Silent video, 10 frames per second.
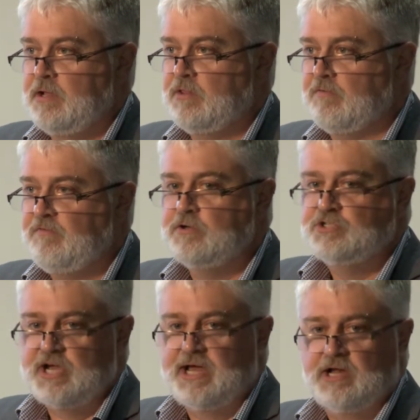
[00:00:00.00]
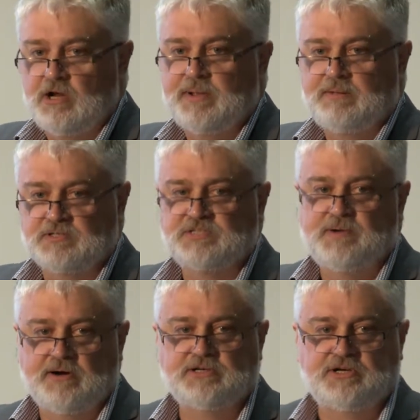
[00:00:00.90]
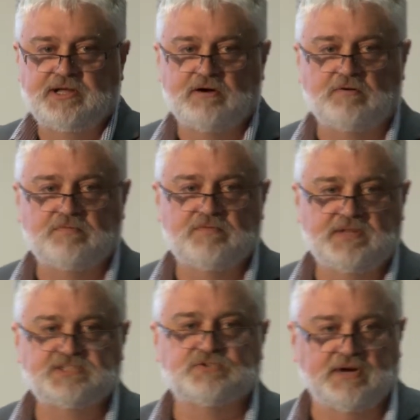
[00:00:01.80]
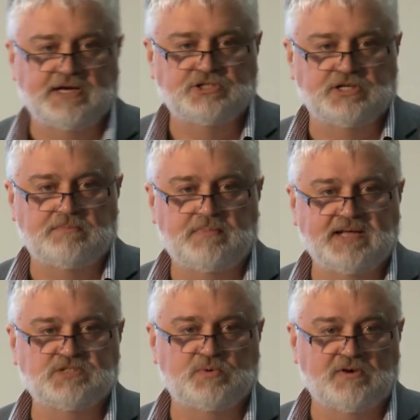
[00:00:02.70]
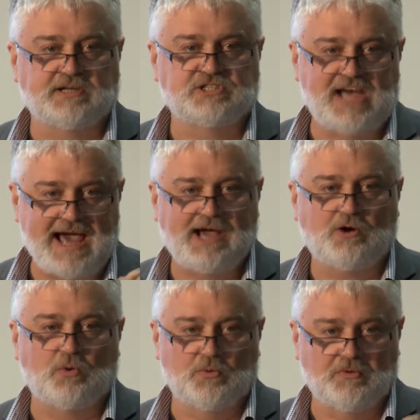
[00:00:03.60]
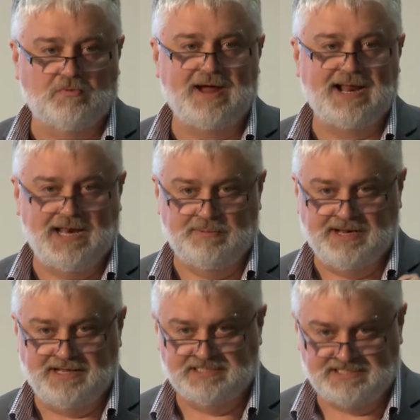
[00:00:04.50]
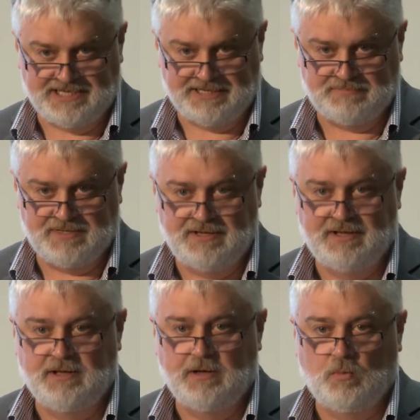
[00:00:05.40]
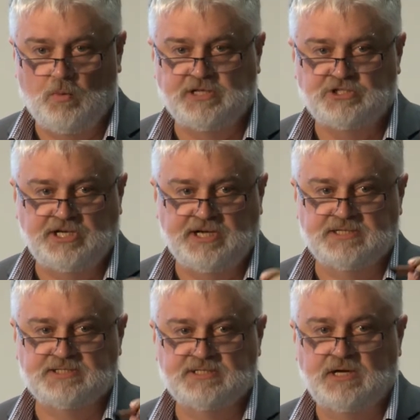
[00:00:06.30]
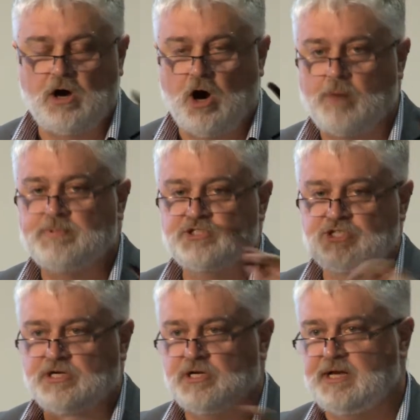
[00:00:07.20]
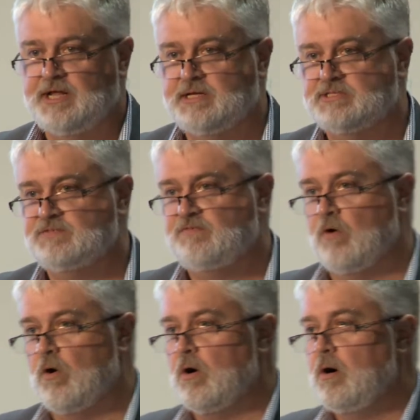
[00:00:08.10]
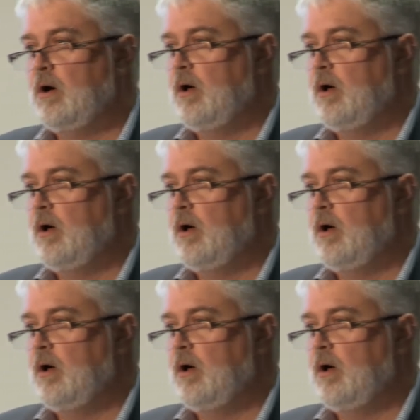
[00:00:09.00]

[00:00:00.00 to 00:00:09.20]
The future economic prosperity of this region means we've got to tackle the rate limiting step, which is opportunities for